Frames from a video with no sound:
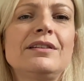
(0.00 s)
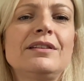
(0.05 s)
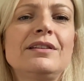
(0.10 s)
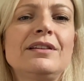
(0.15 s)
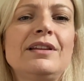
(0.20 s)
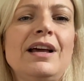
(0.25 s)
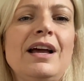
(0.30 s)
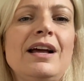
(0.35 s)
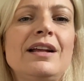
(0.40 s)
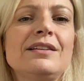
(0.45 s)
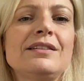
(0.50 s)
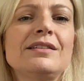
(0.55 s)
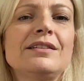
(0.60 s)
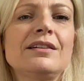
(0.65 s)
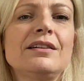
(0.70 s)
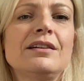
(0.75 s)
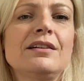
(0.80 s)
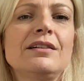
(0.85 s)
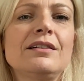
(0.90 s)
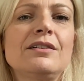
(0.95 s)
that's
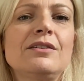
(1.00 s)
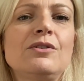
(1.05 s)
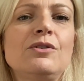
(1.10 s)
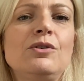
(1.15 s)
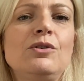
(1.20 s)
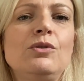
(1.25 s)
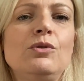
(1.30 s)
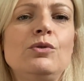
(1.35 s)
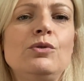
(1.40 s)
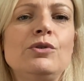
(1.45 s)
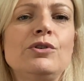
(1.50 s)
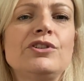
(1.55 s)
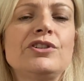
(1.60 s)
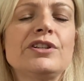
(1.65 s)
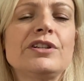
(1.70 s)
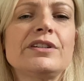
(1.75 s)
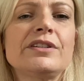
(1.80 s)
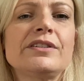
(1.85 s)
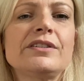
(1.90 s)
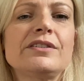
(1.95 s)

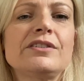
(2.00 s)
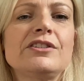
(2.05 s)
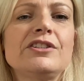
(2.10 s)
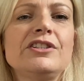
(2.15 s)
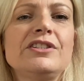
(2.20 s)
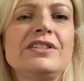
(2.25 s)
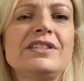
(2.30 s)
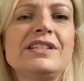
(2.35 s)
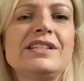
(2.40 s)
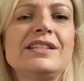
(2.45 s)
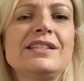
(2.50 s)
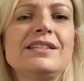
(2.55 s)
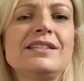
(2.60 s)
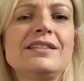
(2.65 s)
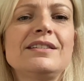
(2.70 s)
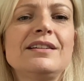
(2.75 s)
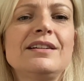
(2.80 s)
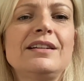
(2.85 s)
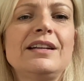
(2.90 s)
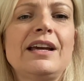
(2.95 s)
gorgeous. She's
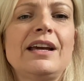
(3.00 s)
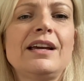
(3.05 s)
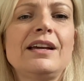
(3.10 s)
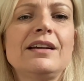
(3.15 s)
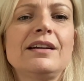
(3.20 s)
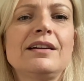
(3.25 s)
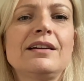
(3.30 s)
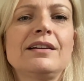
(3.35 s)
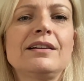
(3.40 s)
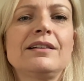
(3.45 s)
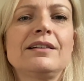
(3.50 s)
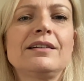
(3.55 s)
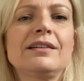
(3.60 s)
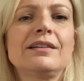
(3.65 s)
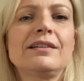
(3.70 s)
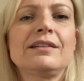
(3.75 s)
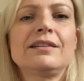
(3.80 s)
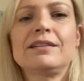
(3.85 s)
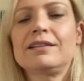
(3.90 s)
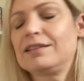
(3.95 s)
stunning.
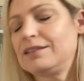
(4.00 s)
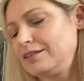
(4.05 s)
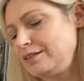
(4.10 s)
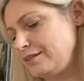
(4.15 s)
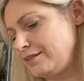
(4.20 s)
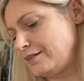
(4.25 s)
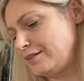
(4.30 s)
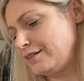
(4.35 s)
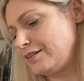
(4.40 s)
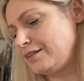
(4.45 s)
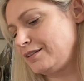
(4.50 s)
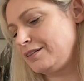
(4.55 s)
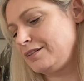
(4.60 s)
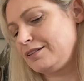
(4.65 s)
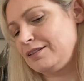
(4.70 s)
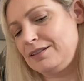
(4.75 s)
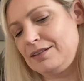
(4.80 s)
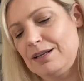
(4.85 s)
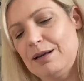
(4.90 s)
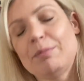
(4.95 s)

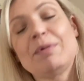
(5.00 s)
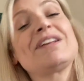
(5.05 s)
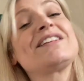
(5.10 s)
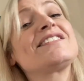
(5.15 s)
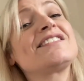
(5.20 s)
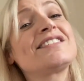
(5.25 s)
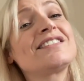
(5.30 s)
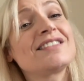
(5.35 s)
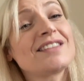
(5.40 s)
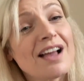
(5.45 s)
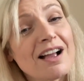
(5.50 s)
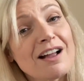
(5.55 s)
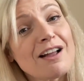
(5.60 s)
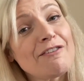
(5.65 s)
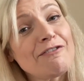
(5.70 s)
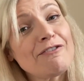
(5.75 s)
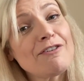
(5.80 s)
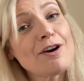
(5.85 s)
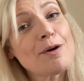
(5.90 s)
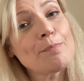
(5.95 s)
I'm a
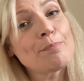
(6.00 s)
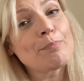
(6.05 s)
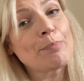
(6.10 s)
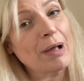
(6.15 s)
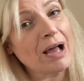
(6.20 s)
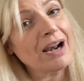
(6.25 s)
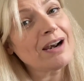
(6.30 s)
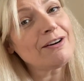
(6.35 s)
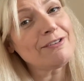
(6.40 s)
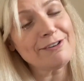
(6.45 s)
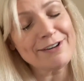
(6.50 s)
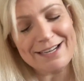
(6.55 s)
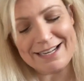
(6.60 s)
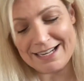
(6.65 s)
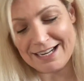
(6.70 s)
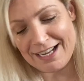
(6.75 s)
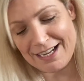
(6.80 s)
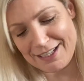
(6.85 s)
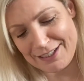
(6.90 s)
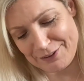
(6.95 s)
sucker for a
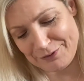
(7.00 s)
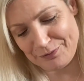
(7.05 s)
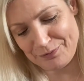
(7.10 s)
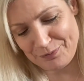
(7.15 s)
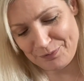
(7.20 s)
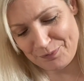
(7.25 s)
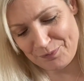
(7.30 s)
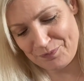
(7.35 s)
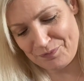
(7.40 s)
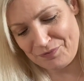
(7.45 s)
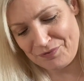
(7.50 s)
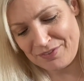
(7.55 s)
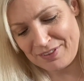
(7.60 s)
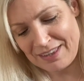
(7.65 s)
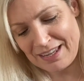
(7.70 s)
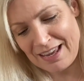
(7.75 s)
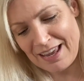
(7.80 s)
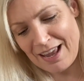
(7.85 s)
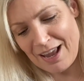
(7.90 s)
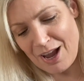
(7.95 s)
ballerina.
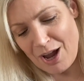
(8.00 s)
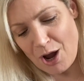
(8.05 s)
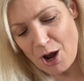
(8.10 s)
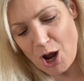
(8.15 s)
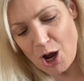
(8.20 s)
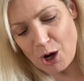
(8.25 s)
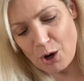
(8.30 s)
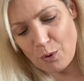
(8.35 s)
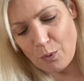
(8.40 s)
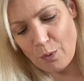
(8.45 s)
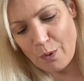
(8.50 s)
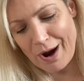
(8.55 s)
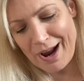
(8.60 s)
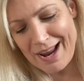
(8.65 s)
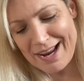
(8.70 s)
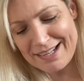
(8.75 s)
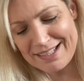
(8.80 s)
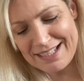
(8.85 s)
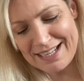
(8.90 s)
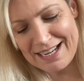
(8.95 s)

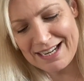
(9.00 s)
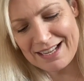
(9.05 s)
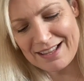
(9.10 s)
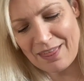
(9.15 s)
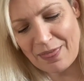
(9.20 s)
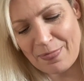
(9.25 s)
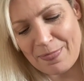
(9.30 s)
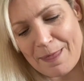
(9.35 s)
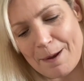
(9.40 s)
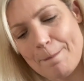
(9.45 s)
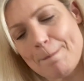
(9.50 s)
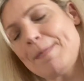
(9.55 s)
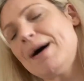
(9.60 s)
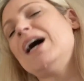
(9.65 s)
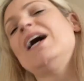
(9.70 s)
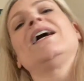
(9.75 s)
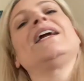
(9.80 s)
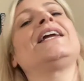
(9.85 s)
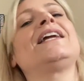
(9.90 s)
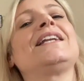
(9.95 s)
Quieting the
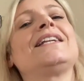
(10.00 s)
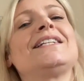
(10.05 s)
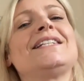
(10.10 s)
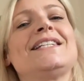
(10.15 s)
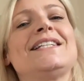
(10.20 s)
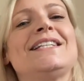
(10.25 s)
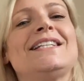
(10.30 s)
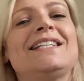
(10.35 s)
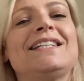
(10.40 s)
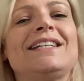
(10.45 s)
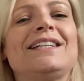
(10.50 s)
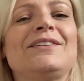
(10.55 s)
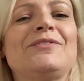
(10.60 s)
Mind.